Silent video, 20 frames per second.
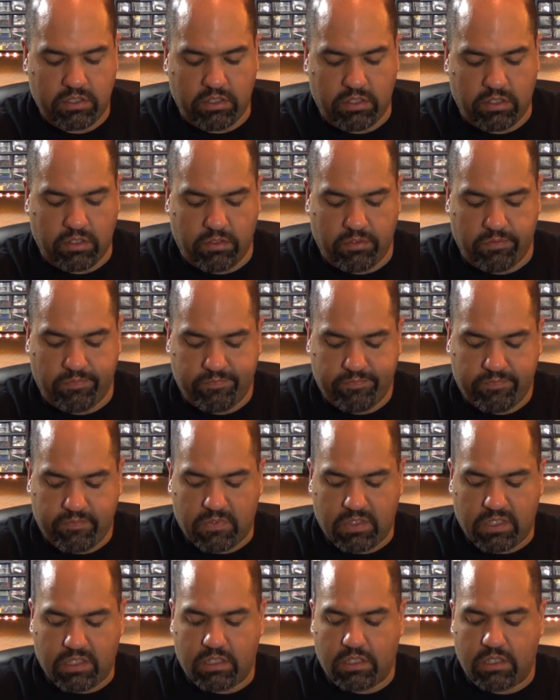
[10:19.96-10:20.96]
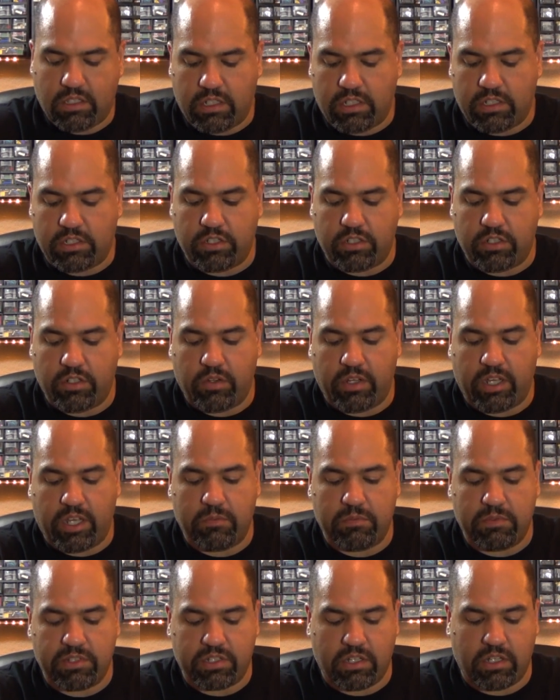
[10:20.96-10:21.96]
So as you know,
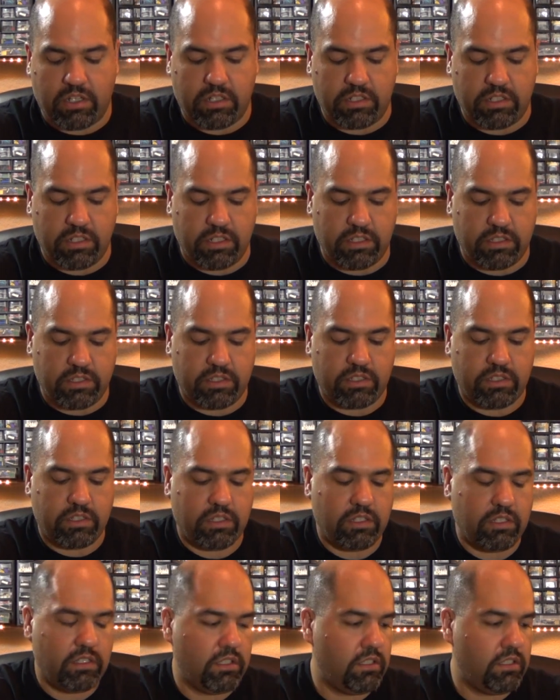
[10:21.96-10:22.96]
Amazon does